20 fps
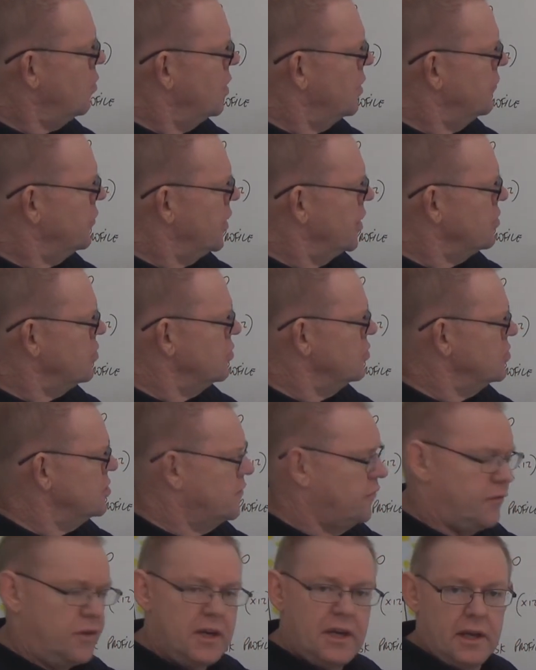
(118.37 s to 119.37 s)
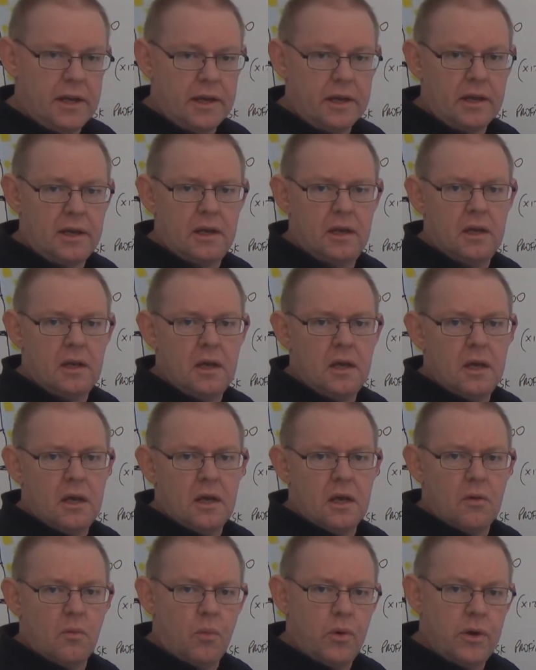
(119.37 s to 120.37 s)
If they use feeLink,
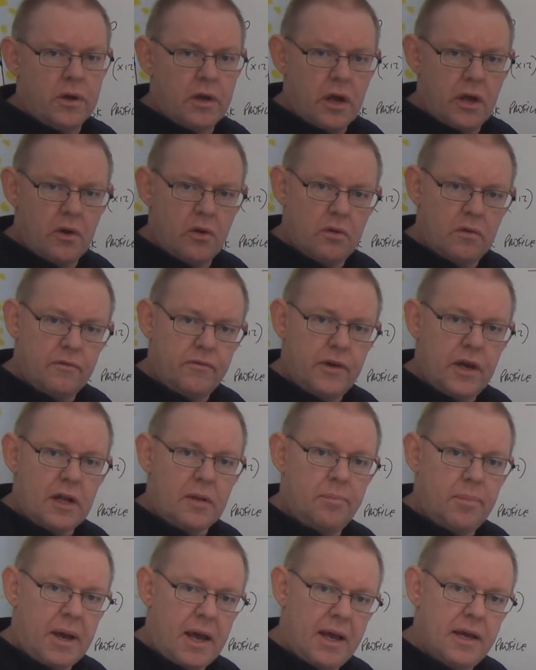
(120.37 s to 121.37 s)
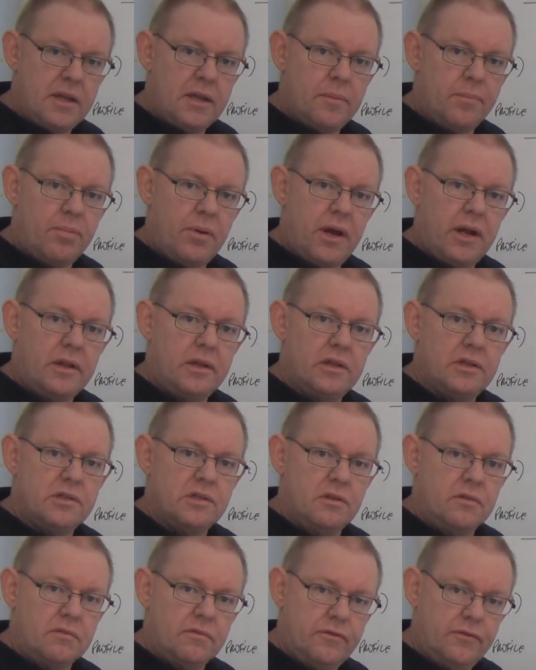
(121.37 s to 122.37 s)
we're going to in fact pay the
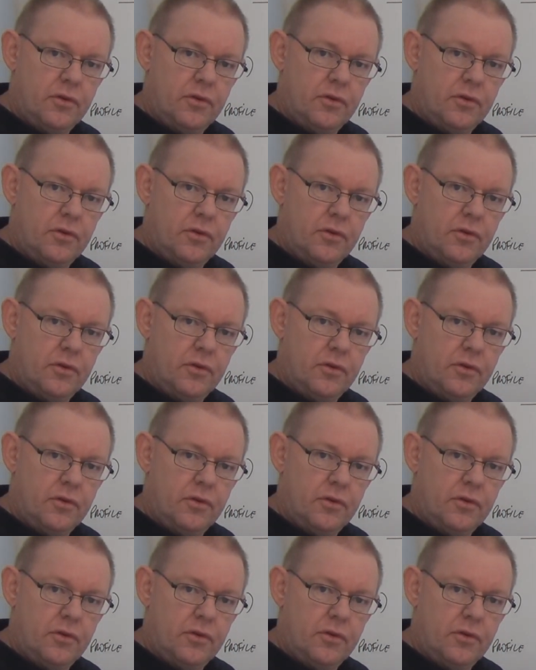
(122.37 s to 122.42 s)
practice in